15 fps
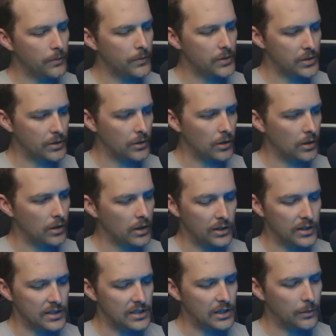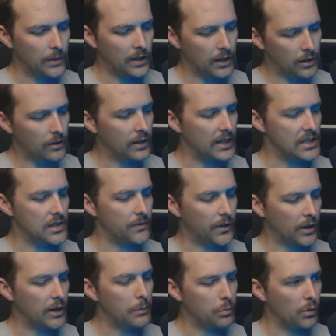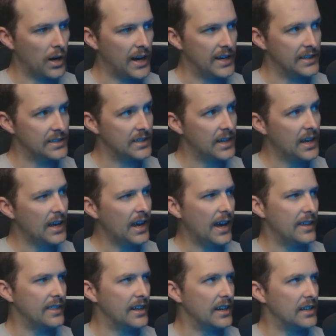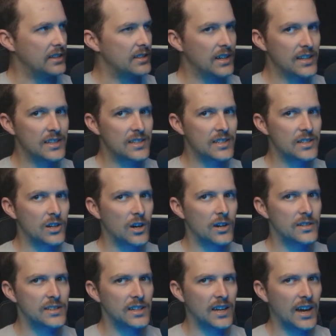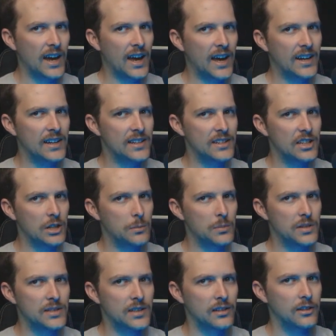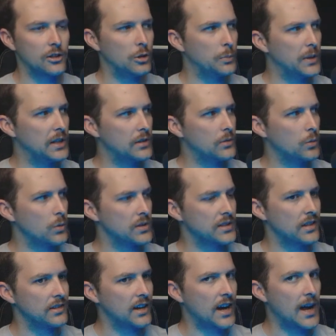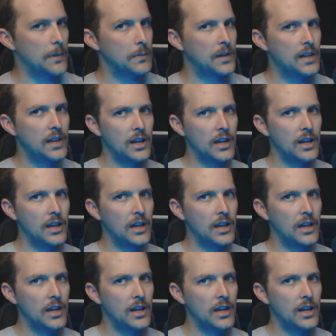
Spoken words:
for sure. You can see right here, it gets very bright, and then it does start to kind of dim just a little bit towards the top.